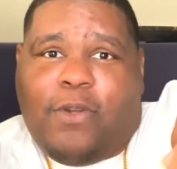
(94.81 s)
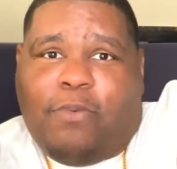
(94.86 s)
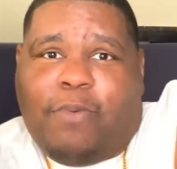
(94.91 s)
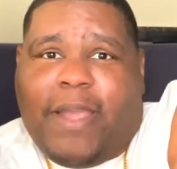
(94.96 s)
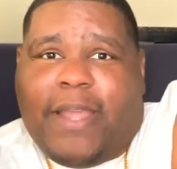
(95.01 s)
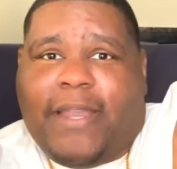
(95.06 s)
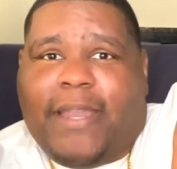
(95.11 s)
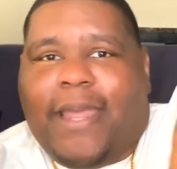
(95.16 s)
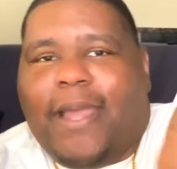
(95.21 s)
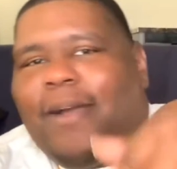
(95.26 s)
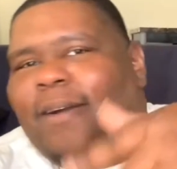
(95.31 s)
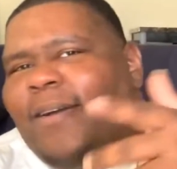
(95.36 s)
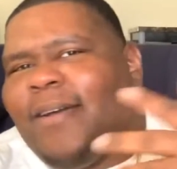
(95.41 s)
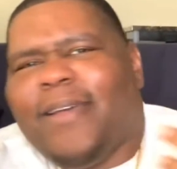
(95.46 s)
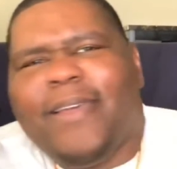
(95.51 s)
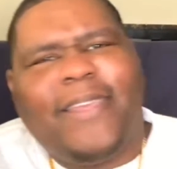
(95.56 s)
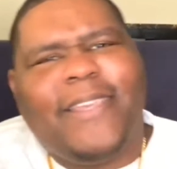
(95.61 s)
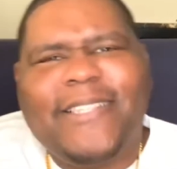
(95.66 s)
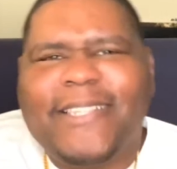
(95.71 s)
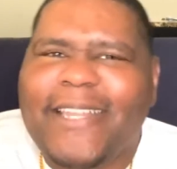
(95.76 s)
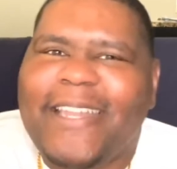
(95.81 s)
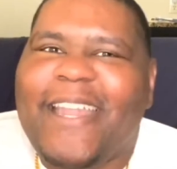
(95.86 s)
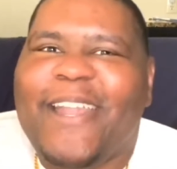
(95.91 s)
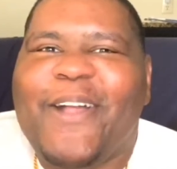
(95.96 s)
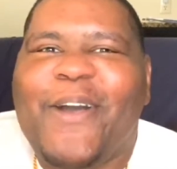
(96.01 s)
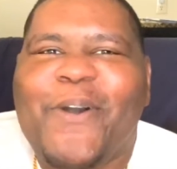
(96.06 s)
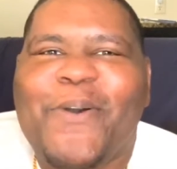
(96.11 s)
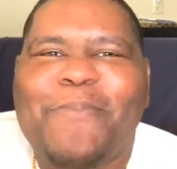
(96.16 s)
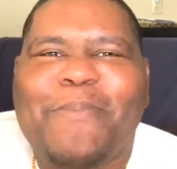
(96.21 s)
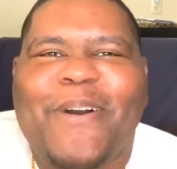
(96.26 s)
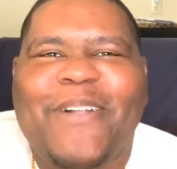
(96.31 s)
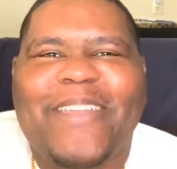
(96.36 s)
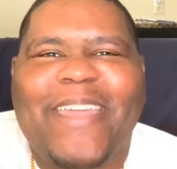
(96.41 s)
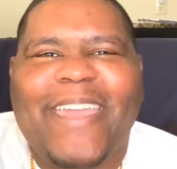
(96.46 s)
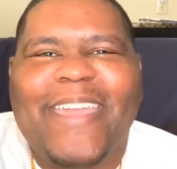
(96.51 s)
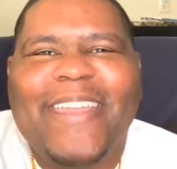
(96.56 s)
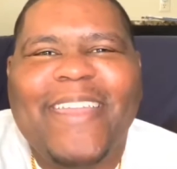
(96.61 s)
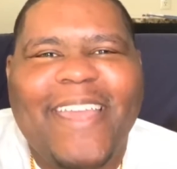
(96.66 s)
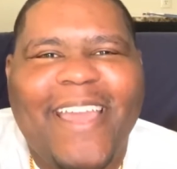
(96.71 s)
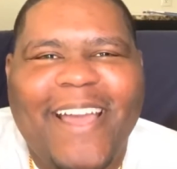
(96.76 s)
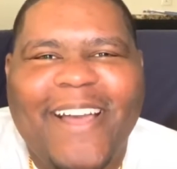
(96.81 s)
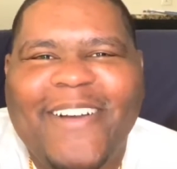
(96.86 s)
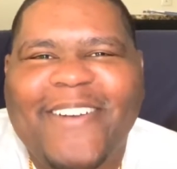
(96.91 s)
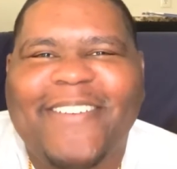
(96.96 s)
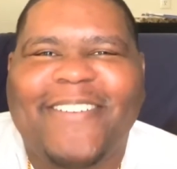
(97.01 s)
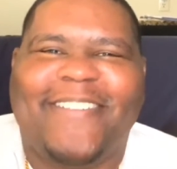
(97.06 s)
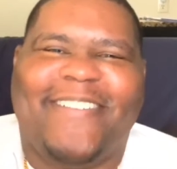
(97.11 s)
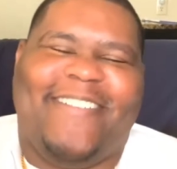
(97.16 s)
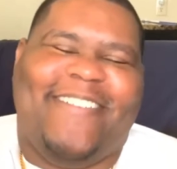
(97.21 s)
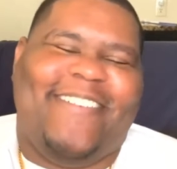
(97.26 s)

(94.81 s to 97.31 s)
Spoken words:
right now. You're sitting at home all day anyhow.